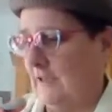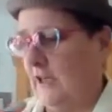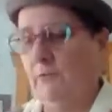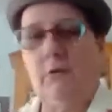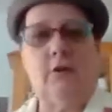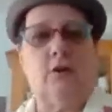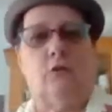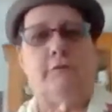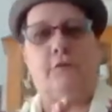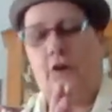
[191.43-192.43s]
I will
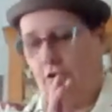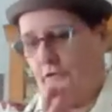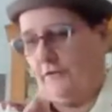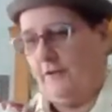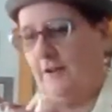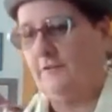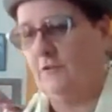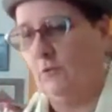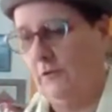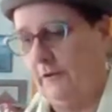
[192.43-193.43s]
go first.
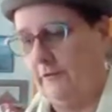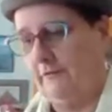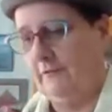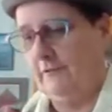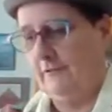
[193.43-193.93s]
Let's do yes. it.